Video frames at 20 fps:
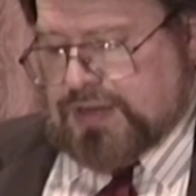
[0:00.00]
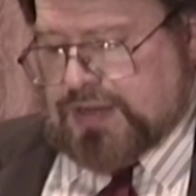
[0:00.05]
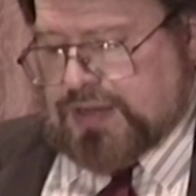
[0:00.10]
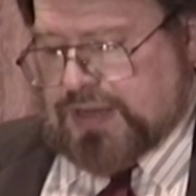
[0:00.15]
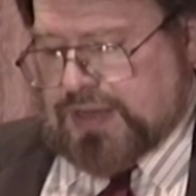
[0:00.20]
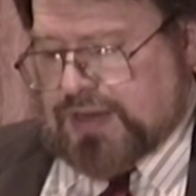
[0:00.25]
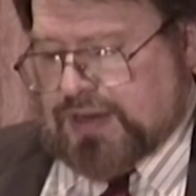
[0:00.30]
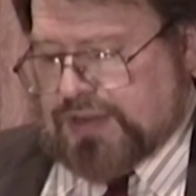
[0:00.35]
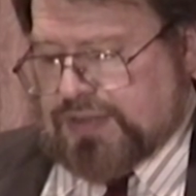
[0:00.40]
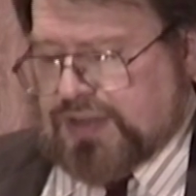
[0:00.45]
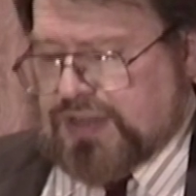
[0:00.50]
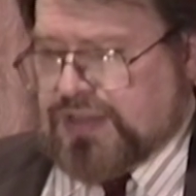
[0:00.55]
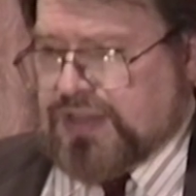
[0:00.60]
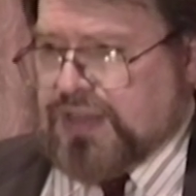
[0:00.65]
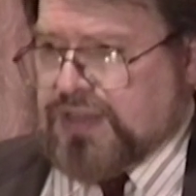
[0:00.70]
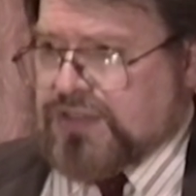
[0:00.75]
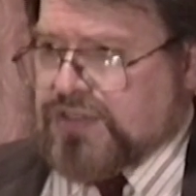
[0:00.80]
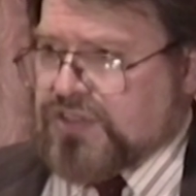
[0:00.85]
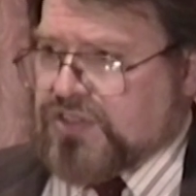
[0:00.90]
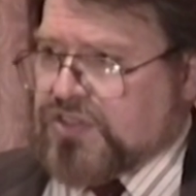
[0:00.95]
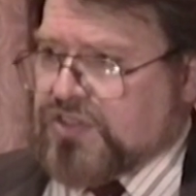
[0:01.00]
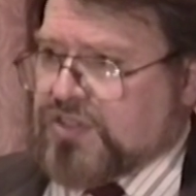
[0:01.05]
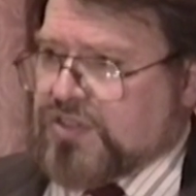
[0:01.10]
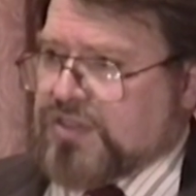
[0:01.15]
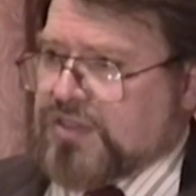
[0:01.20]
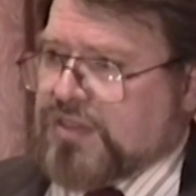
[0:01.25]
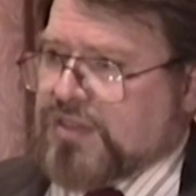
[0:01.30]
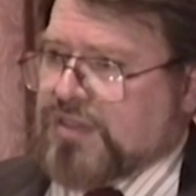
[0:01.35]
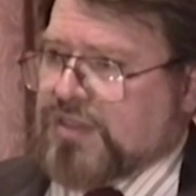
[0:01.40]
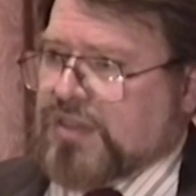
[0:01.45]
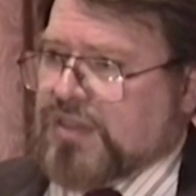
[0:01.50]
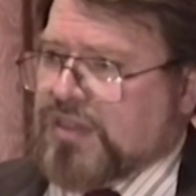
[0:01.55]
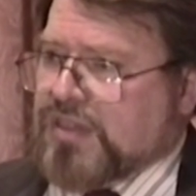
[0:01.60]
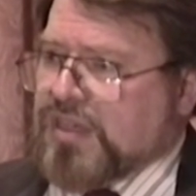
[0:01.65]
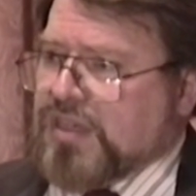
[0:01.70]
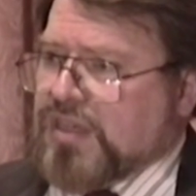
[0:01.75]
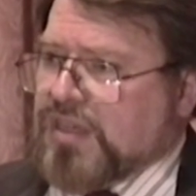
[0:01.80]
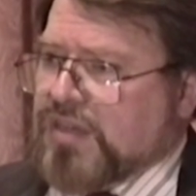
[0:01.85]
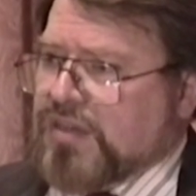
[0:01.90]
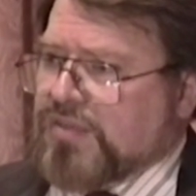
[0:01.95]
And I think that's
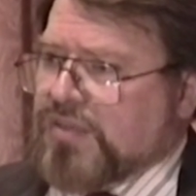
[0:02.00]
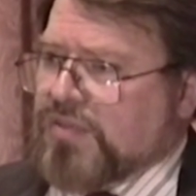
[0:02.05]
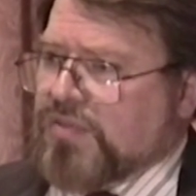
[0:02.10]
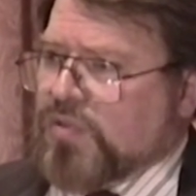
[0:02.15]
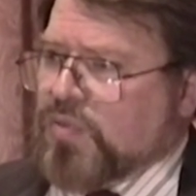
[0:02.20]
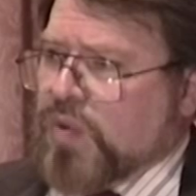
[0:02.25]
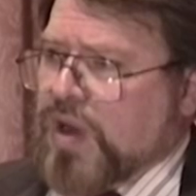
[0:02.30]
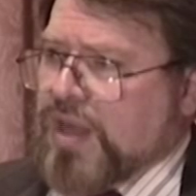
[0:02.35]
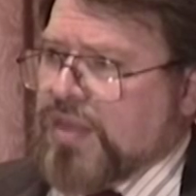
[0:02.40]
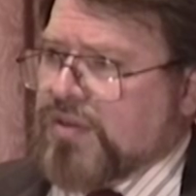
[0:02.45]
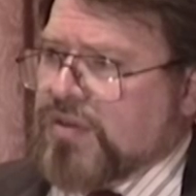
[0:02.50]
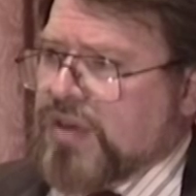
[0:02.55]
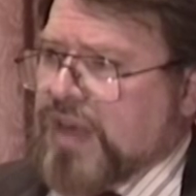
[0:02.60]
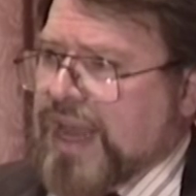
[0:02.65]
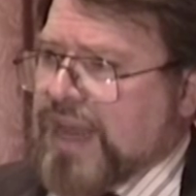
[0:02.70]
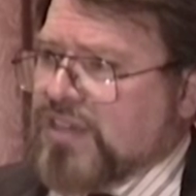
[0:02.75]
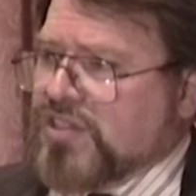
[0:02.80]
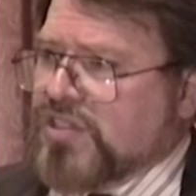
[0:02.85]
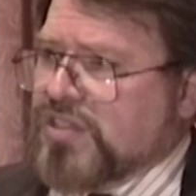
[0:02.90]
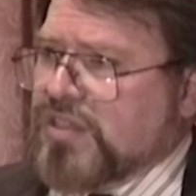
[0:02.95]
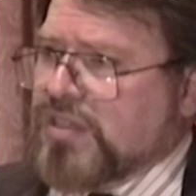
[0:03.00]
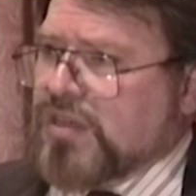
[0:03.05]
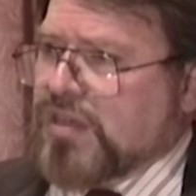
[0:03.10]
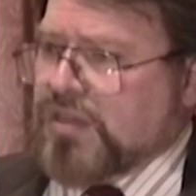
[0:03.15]
indicative of a rather nasty